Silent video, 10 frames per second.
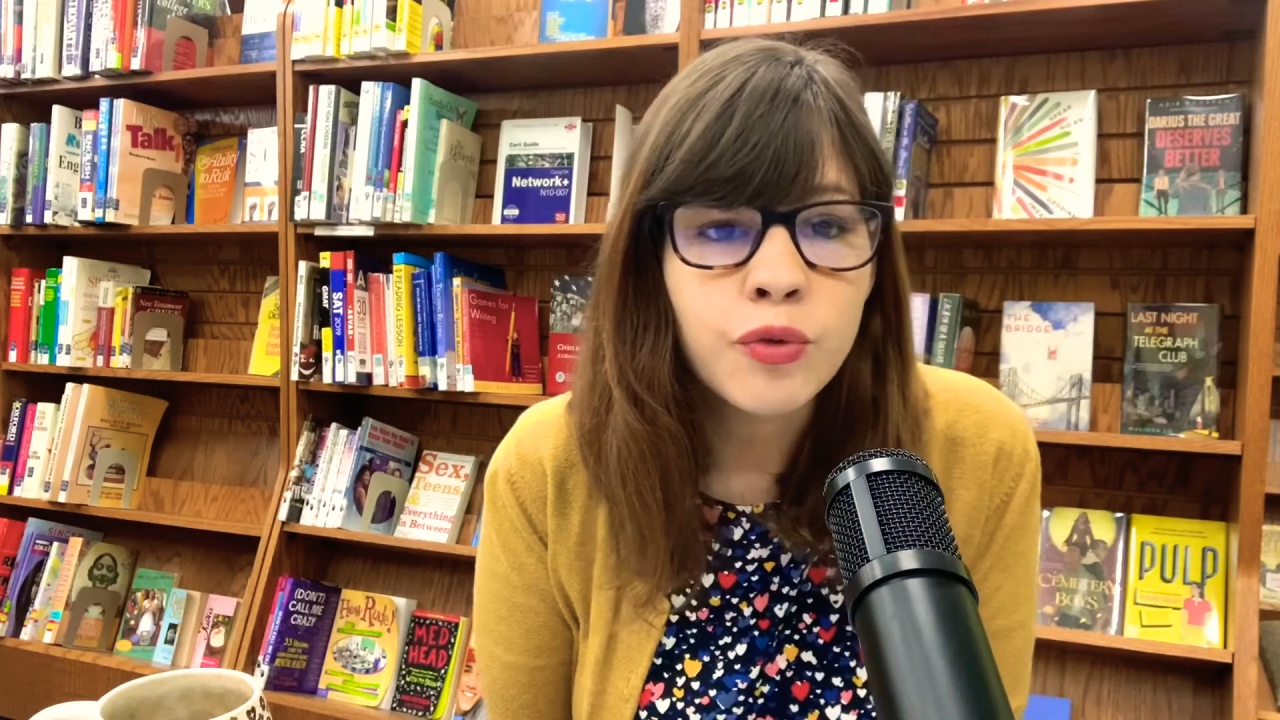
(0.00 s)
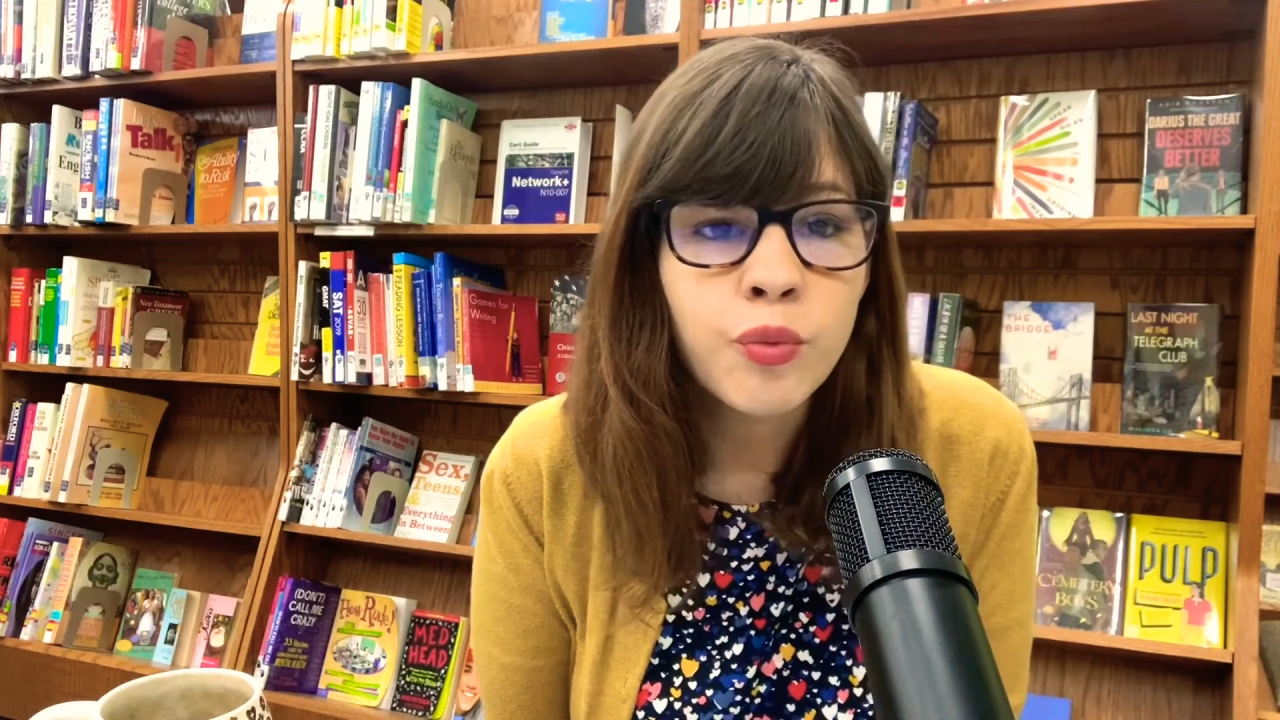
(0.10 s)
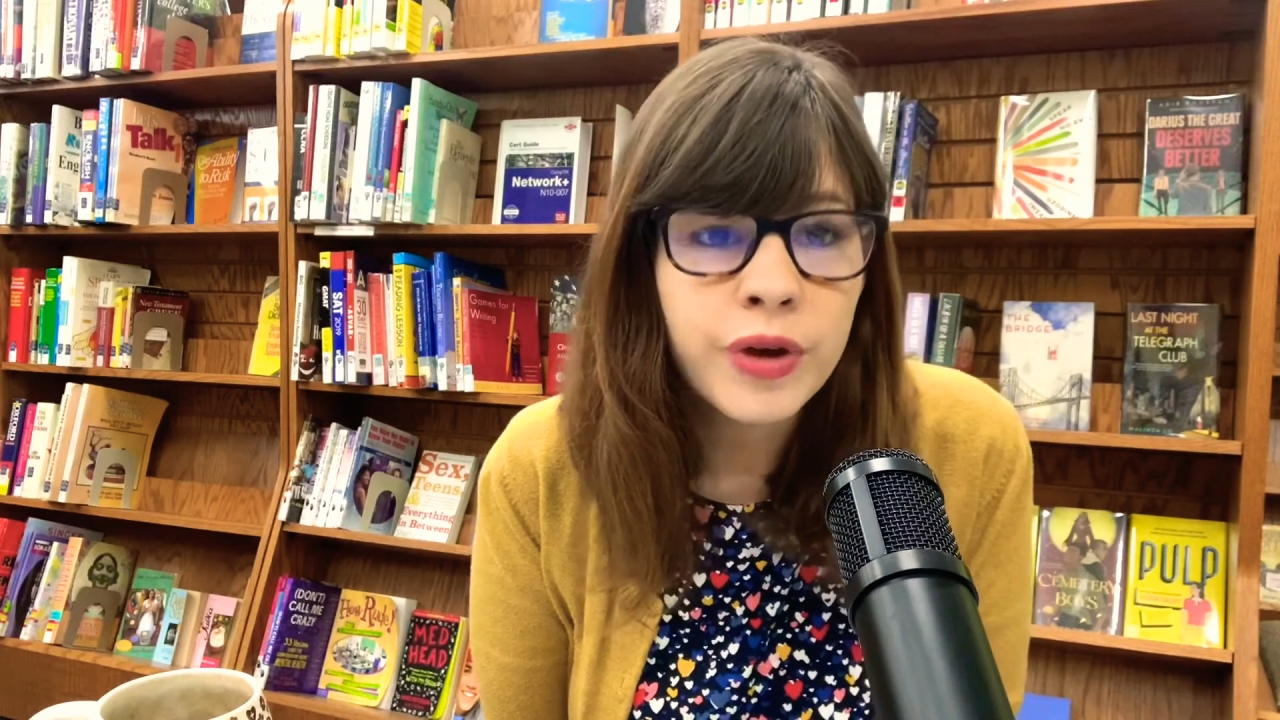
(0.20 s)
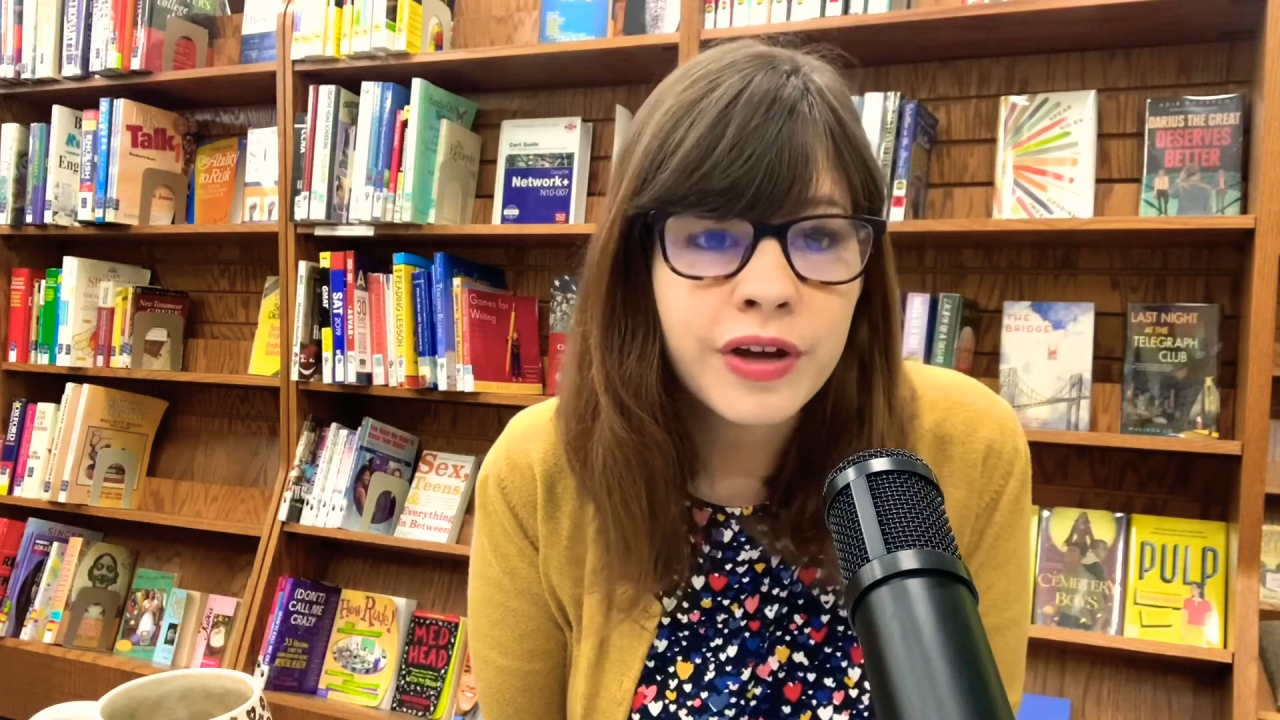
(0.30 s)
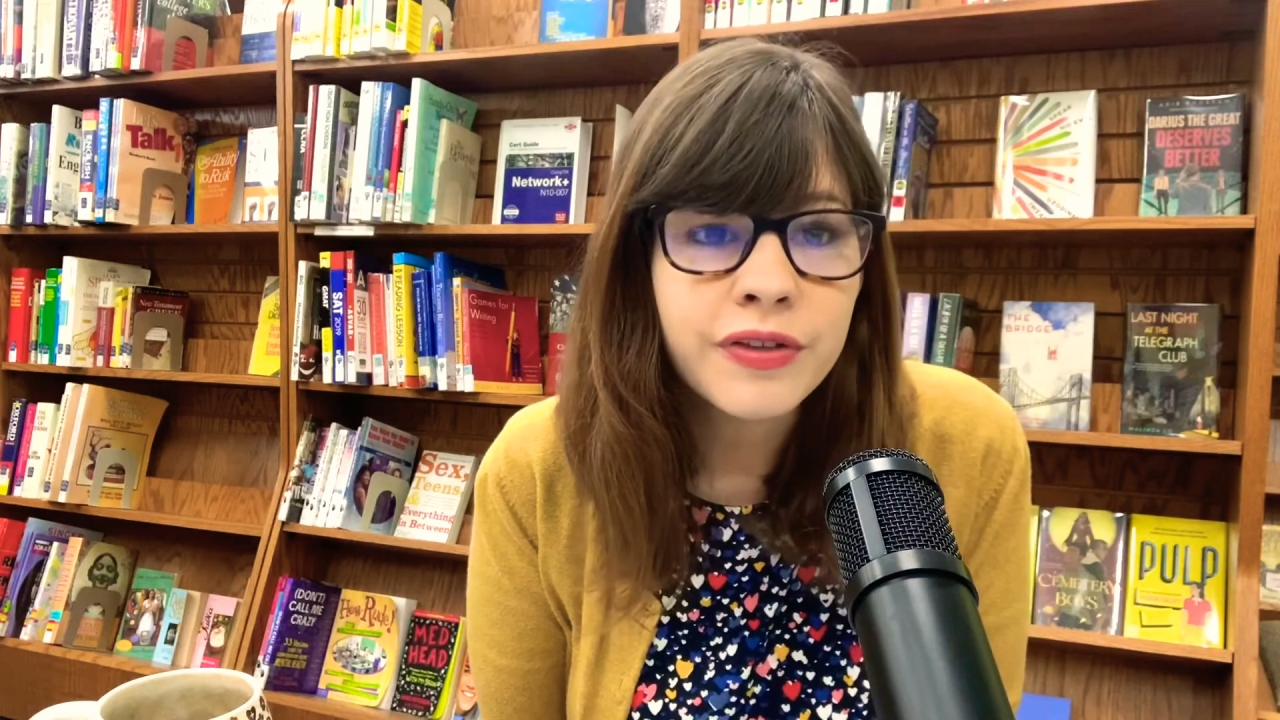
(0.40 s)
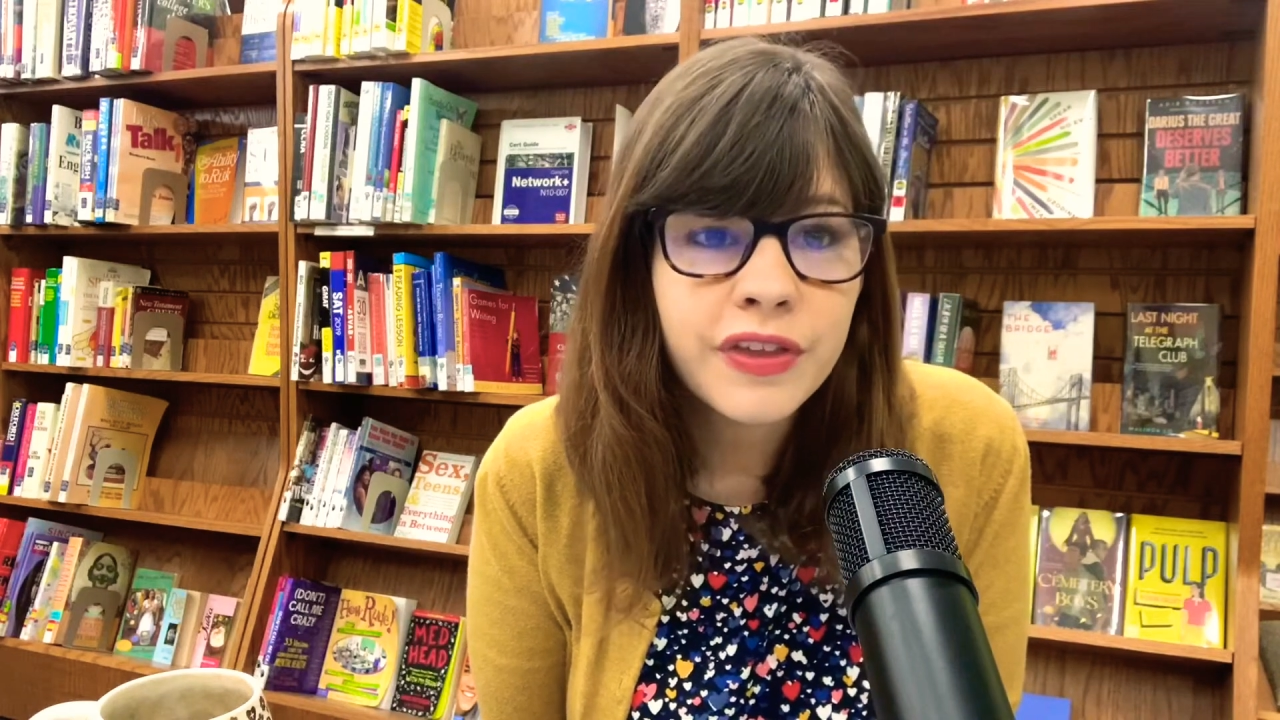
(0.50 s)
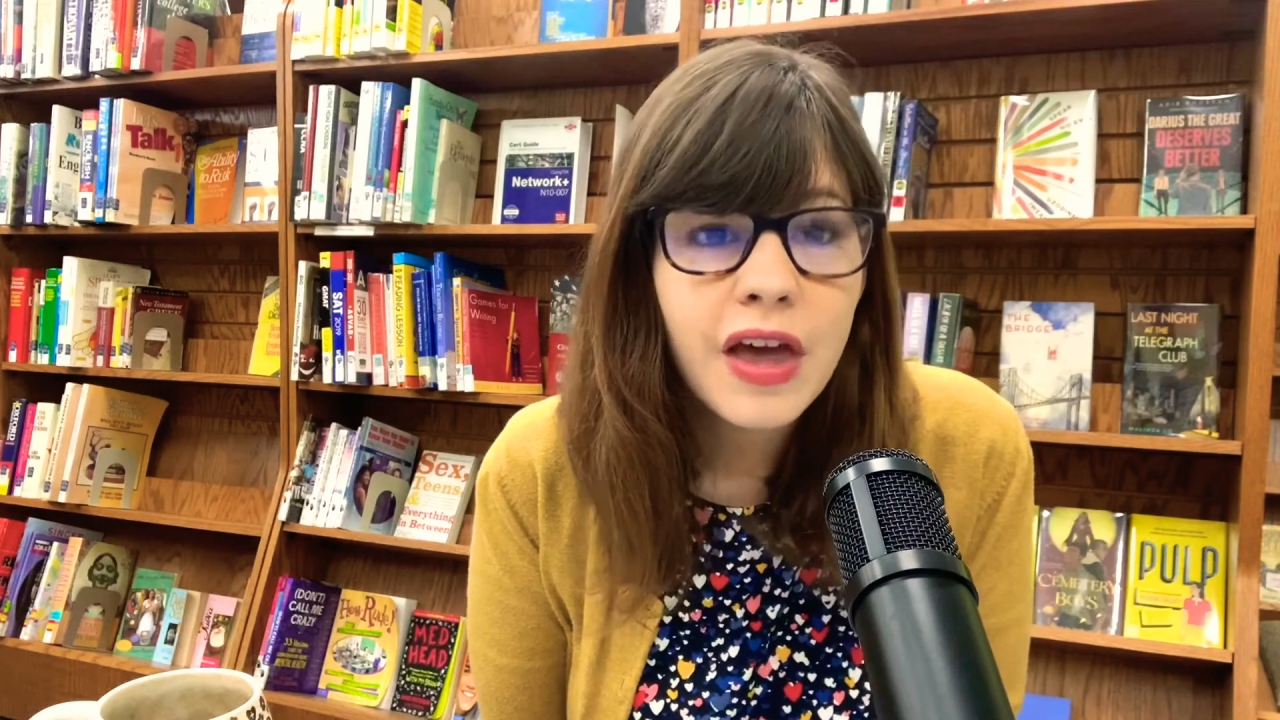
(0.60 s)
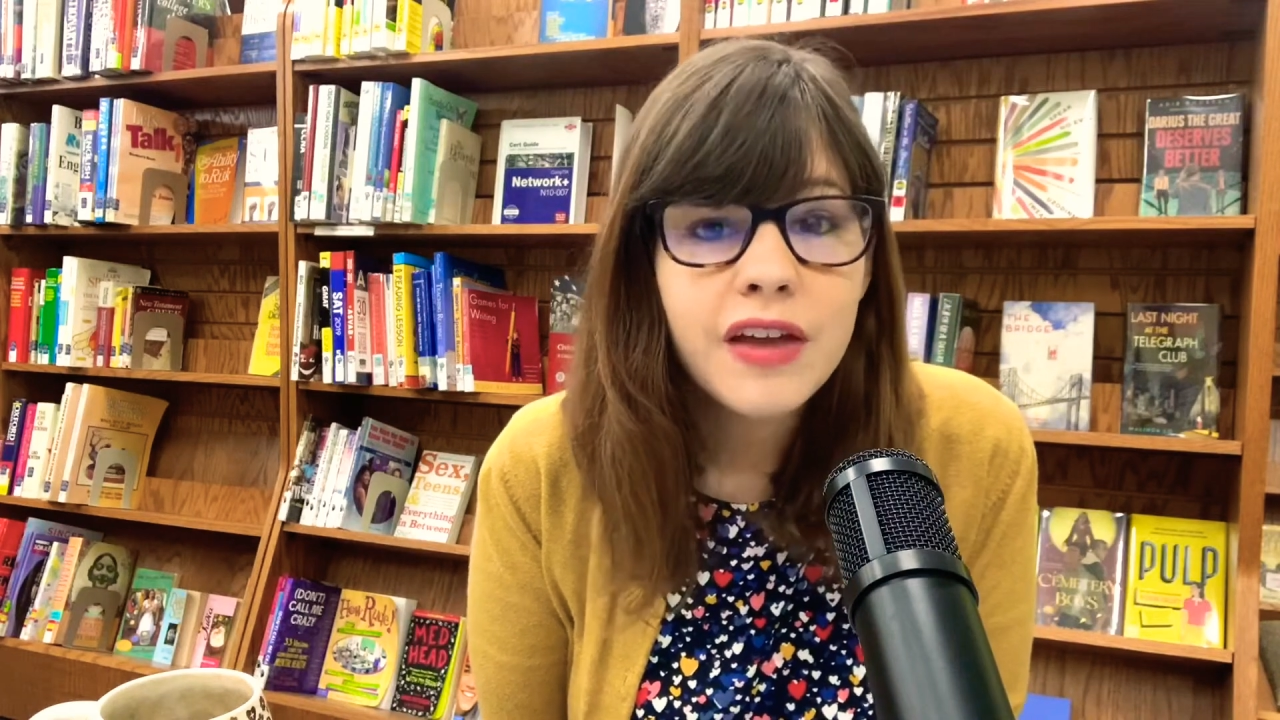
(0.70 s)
with